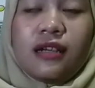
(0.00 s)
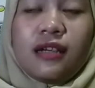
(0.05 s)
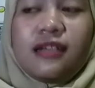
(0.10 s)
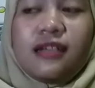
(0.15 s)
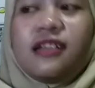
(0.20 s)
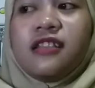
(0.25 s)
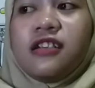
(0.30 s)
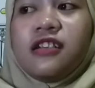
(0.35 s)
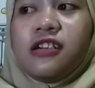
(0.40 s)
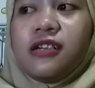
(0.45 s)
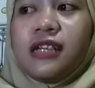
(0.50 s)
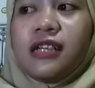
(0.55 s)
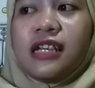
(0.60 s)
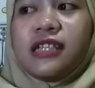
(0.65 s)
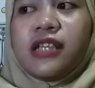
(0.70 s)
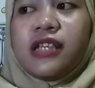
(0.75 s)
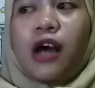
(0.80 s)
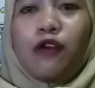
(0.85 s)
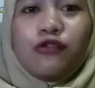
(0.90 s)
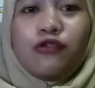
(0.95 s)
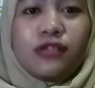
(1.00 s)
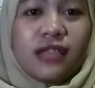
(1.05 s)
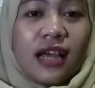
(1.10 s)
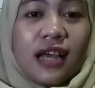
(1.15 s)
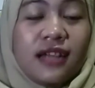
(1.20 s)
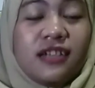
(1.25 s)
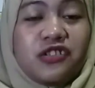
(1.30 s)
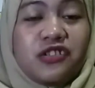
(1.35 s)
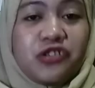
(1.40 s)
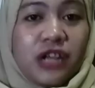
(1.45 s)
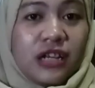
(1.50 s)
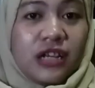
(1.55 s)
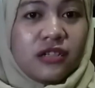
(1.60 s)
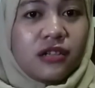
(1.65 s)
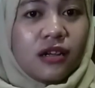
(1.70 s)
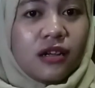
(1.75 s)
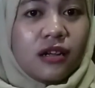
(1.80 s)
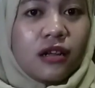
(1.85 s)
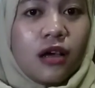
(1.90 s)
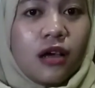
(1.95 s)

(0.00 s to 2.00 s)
The third is outside distraction.